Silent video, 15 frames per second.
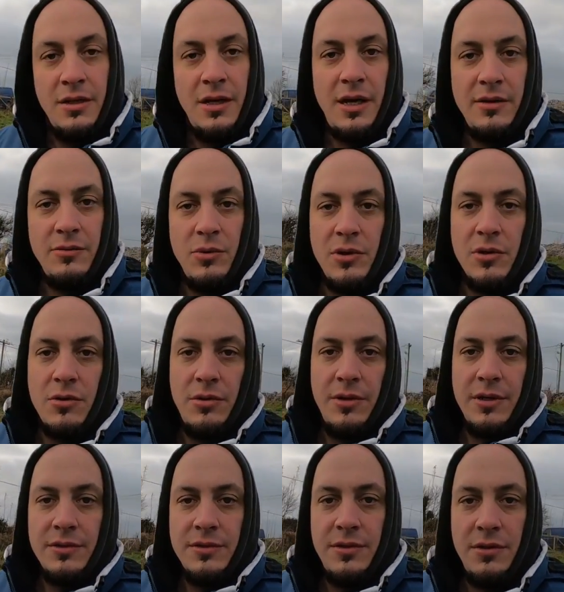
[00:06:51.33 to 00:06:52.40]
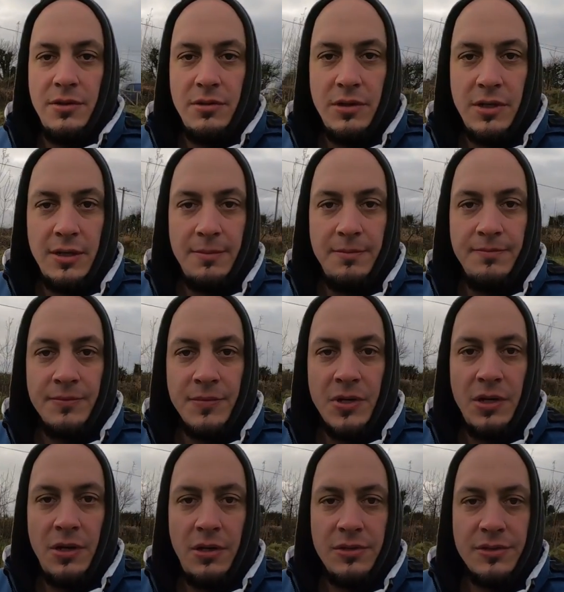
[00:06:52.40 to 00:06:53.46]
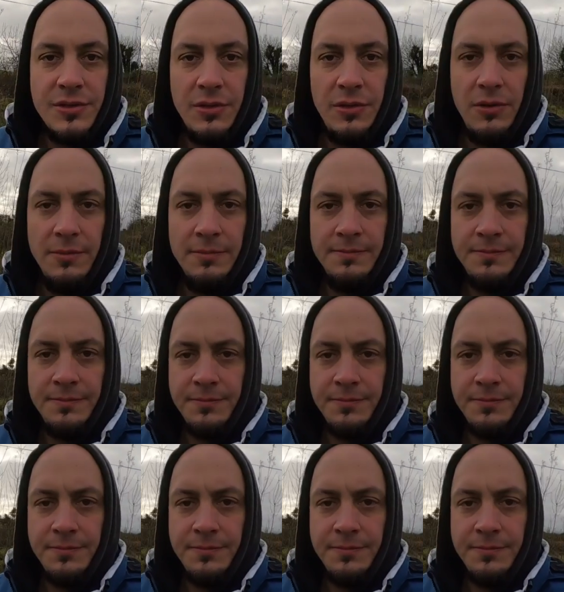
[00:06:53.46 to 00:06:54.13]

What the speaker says: And we're going to also